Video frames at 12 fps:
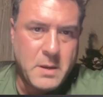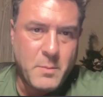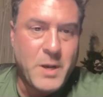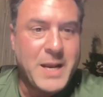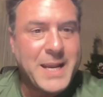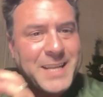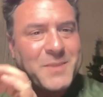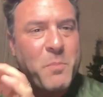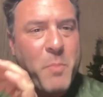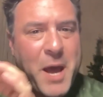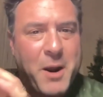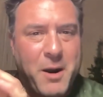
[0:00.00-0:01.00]
But it gets
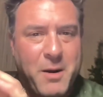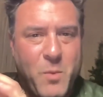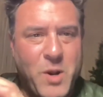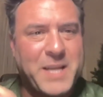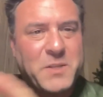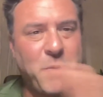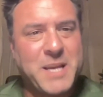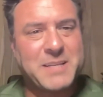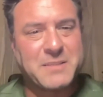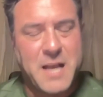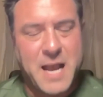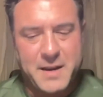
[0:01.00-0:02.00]
better. What gets me
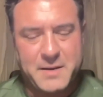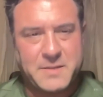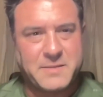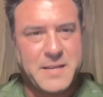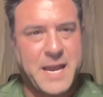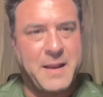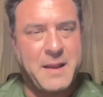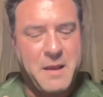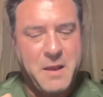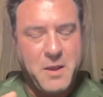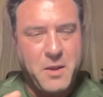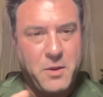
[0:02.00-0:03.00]
excited is that
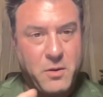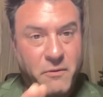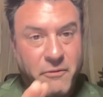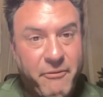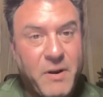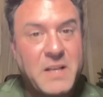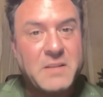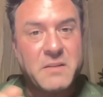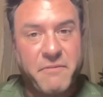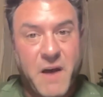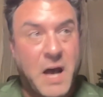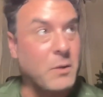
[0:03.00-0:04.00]
your friends
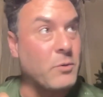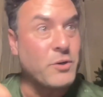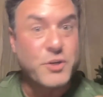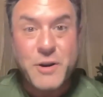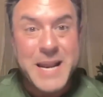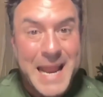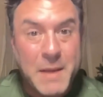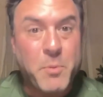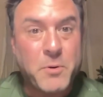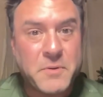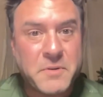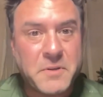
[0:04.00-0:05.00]
and followers, your
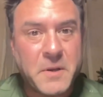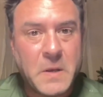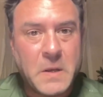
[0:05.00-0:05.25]
neighbors,